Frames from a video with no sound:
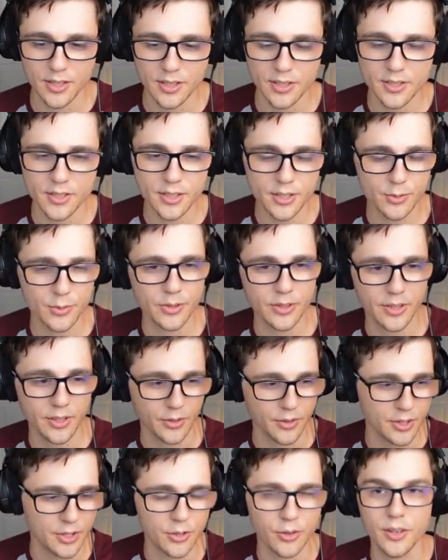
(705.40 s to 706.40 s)
here. It's really the
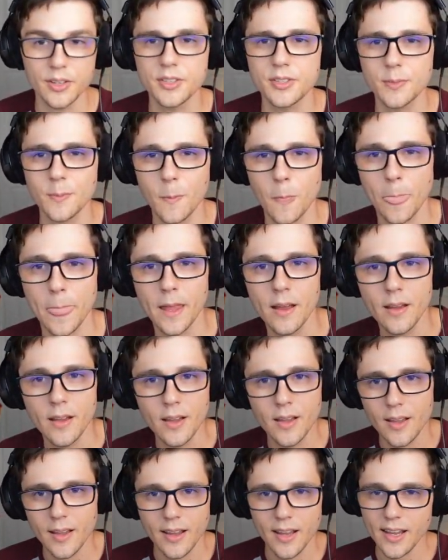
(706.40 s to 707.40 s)
only choice.
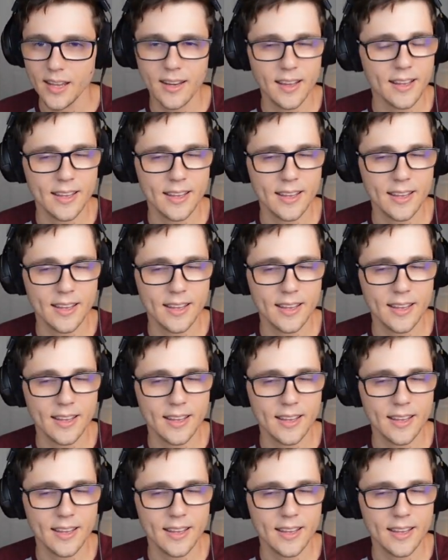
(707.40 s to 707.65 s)
And